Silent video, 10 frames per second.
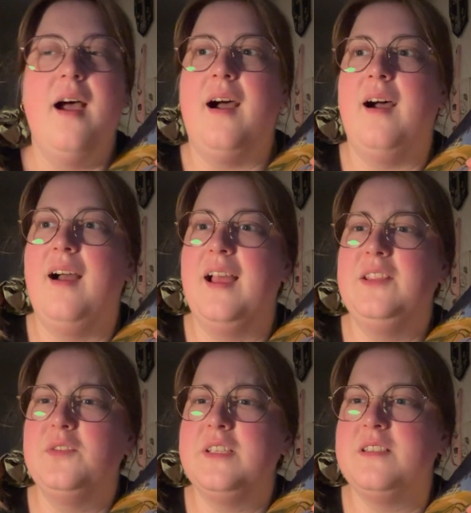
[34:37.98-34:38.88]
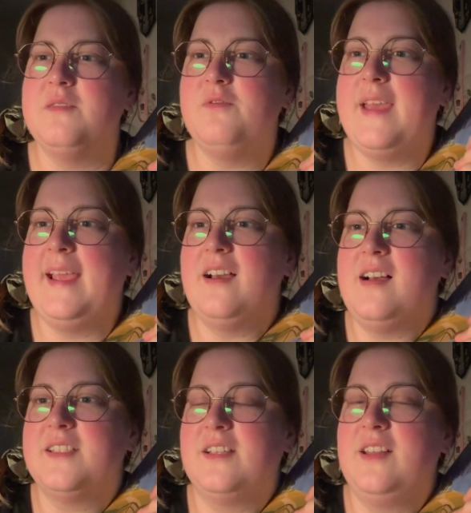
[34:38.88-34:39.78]
uh, I looked at some fan
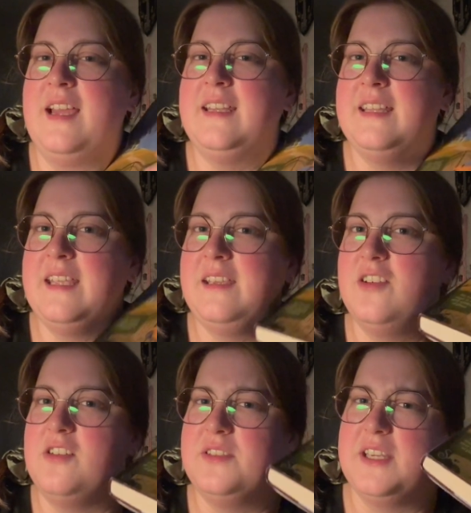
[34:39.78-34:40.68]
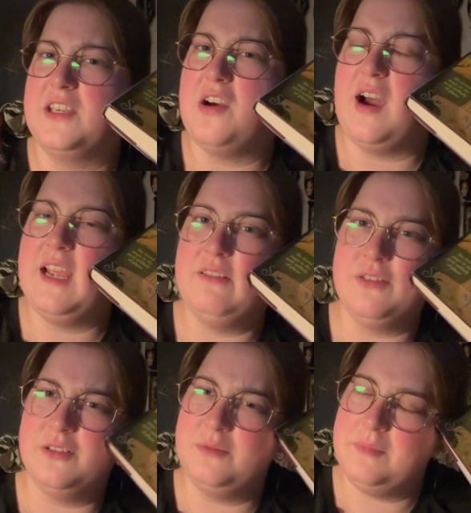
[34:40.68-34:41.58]
casts online and they got the guy
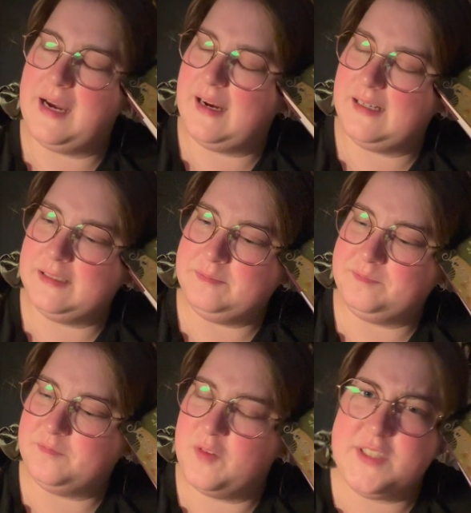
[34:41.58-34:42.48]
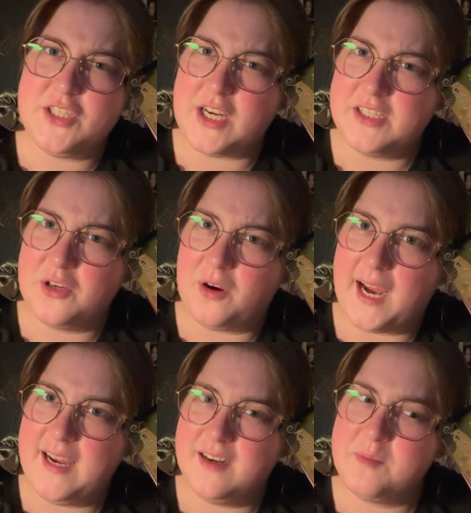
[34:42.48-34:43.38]
from um, Fifty Shades of
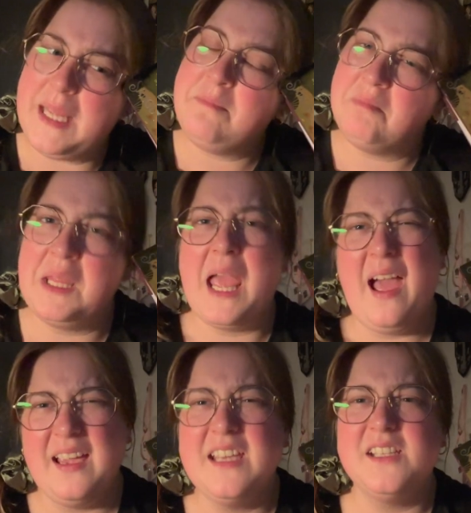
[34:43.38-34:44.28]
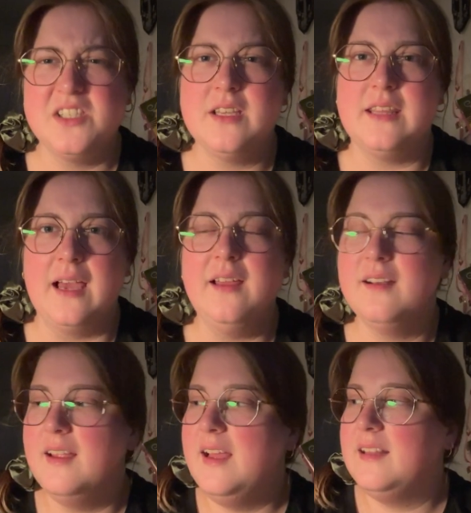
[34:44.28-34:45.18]
Grey and I'm like, yeah, I could see that.
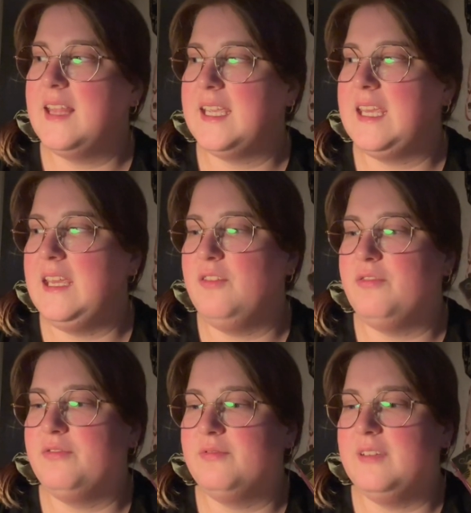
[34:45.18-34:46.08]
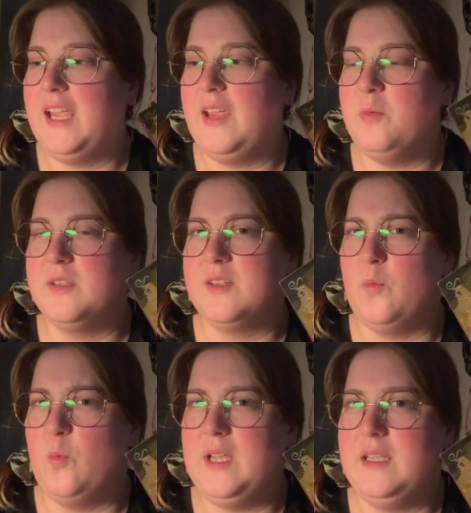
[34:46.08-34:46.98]
Like if he
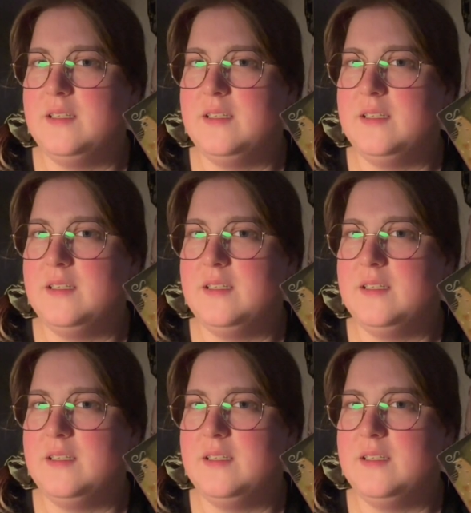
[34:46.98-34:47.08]
wasn't weird.